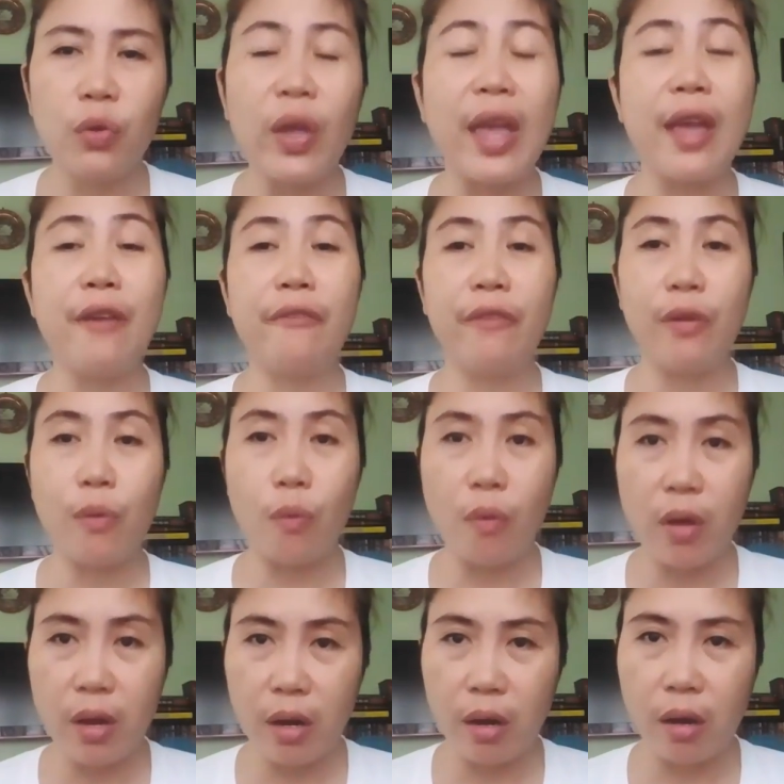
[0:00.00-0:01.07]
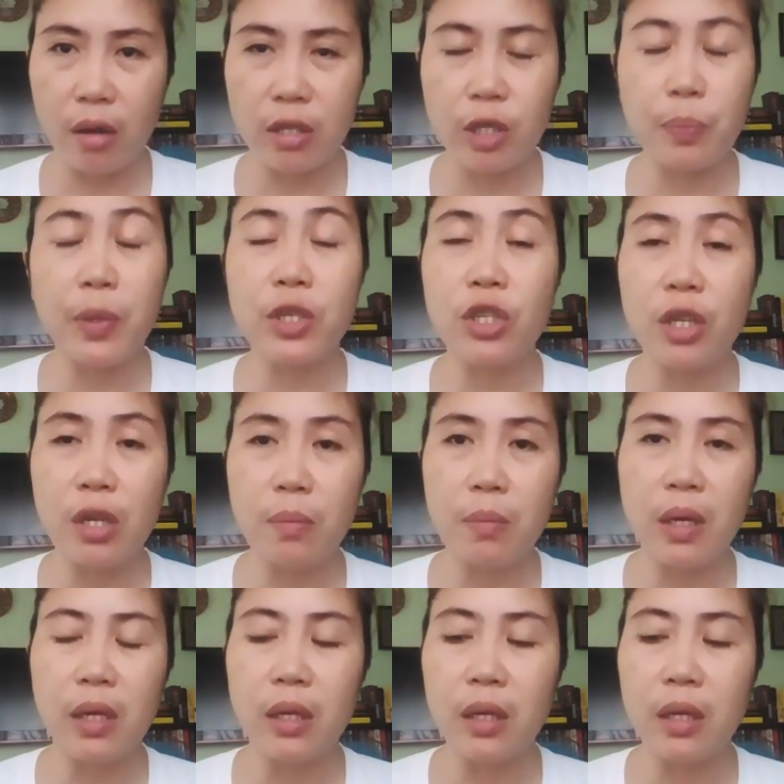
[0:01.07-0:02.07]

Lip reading: to everyone, especially